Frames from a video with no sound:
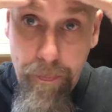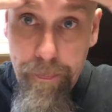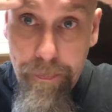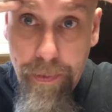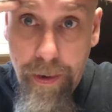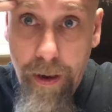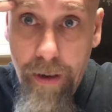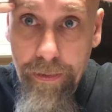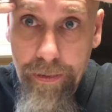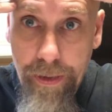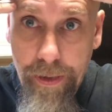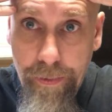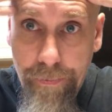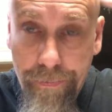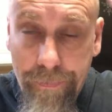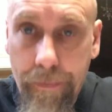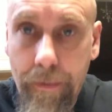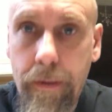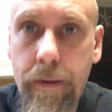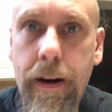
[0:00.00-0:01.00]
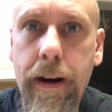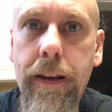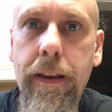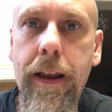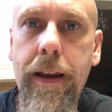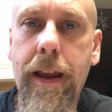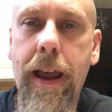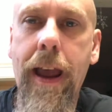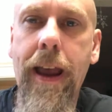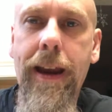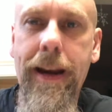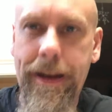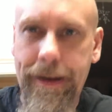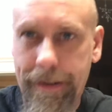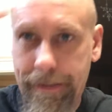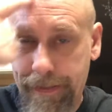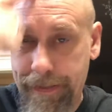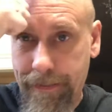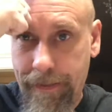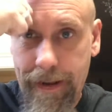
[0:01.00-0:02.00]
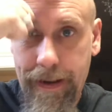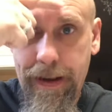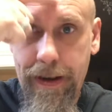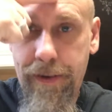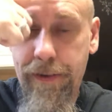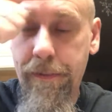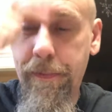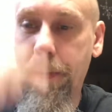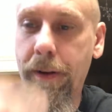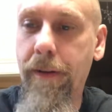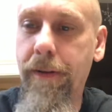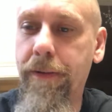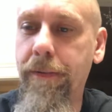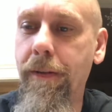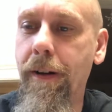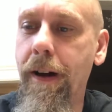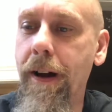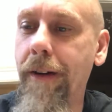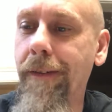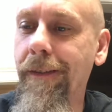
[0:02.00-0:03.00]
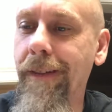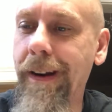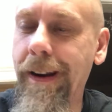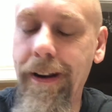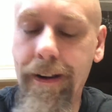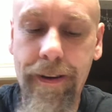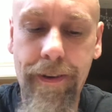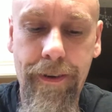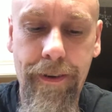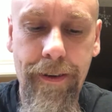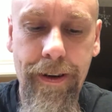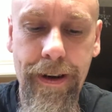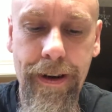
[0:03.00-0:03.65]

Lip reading: bald enough forehead like I do, so I can do both, one over the other.